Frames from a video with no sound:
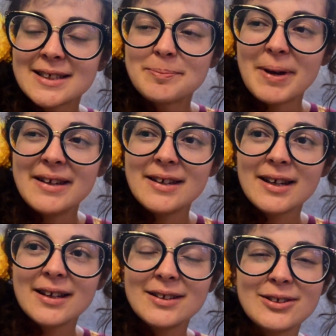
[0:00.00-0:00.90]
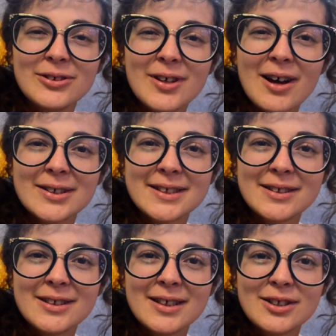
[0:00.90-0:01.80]
spending
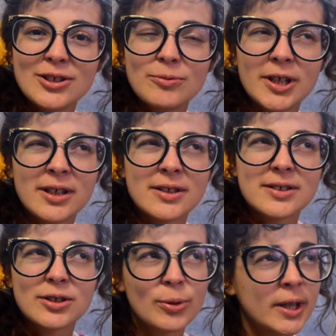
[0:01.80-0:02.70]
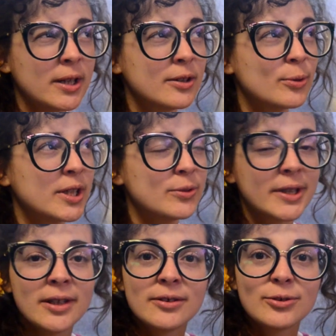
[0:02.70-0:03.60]
2000 and what year is it?
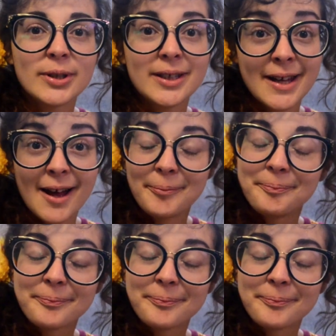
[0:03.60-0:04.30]
2020? Yeah.